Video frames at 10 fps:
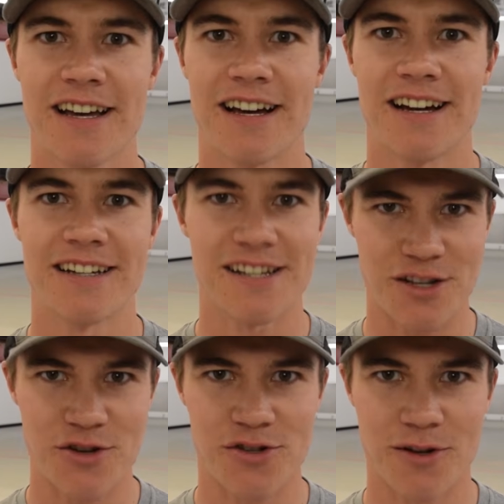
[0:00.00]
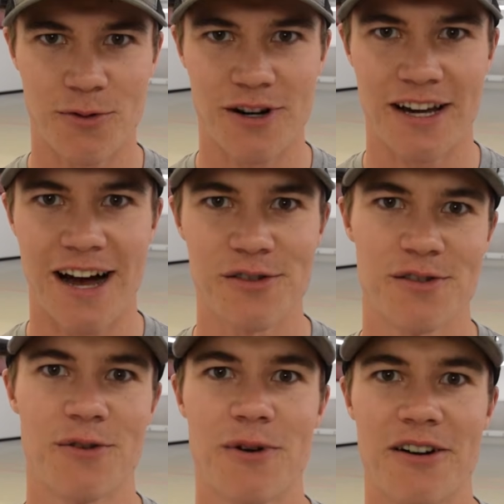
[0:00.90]
it doesn't usually work out
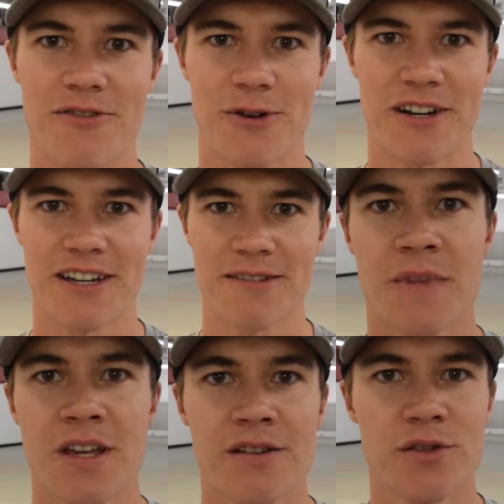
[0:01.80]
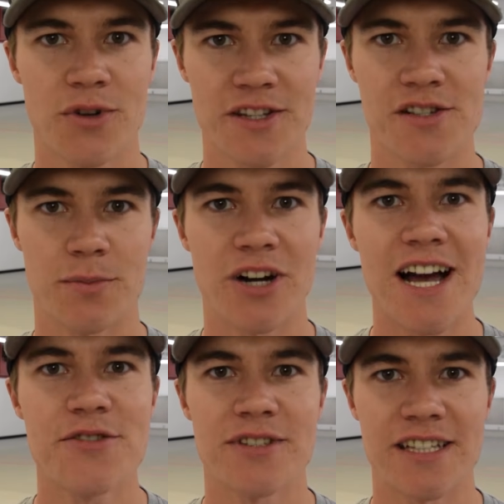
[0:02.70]
so well for you. So with the
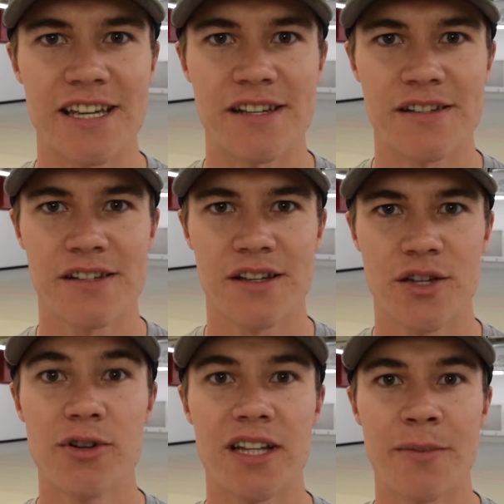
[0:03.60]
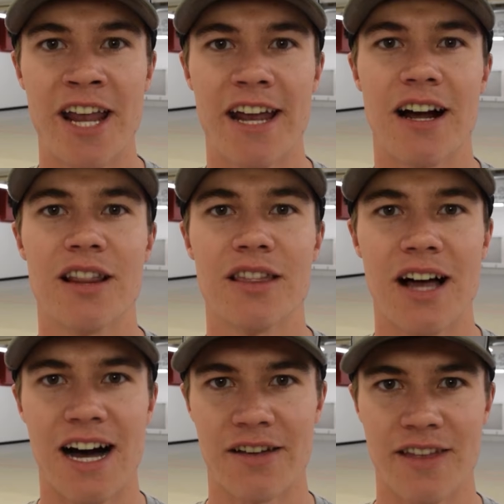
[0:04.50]
surprise release, you eliminate a
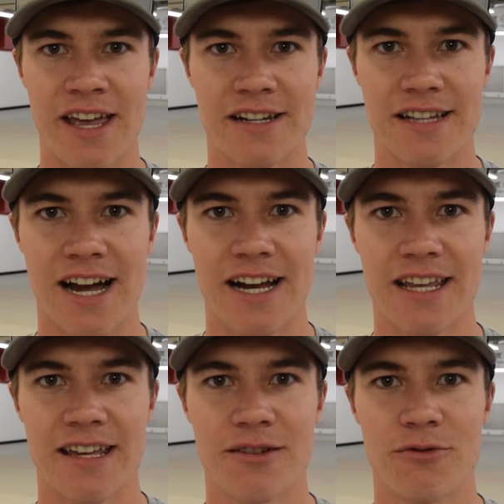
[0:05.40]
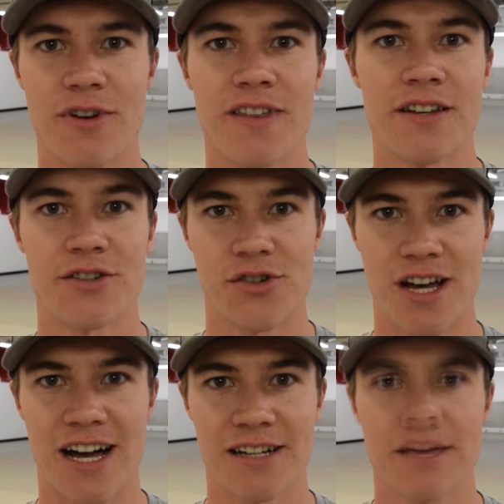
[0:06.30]
lot of the anxiety within your
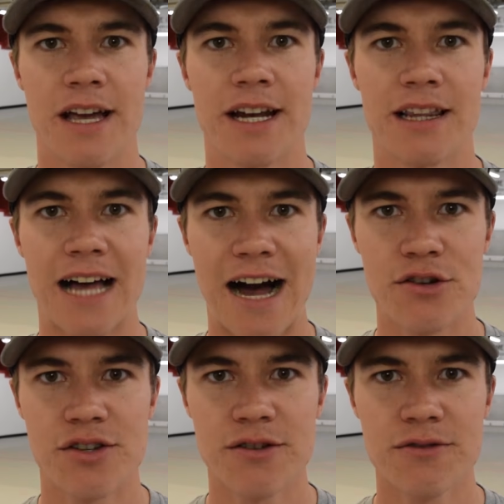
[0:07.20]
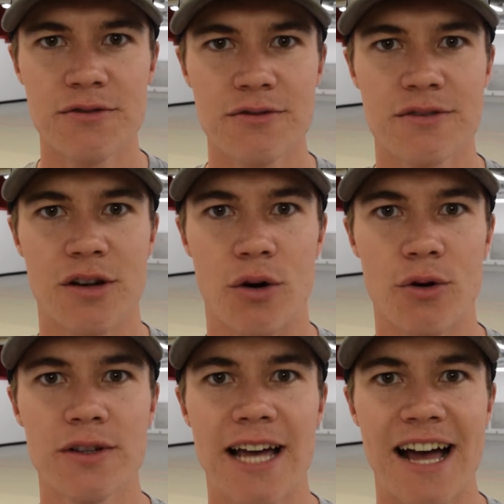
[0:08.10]
shot. It allows you to
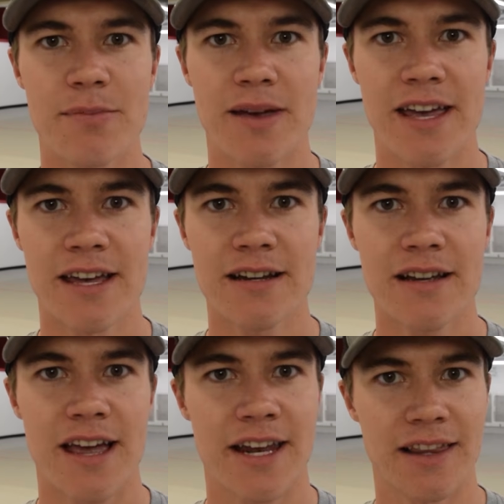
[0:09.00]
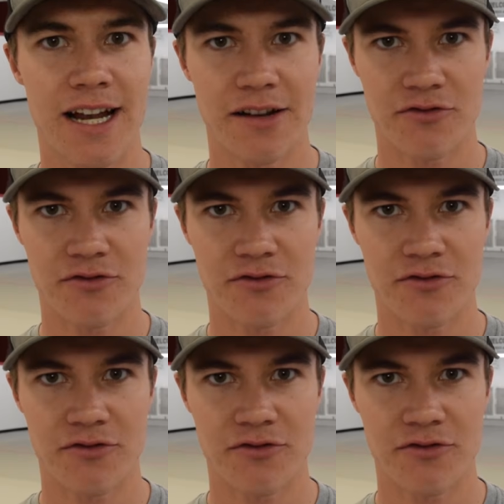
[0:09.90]
hold that pin and let it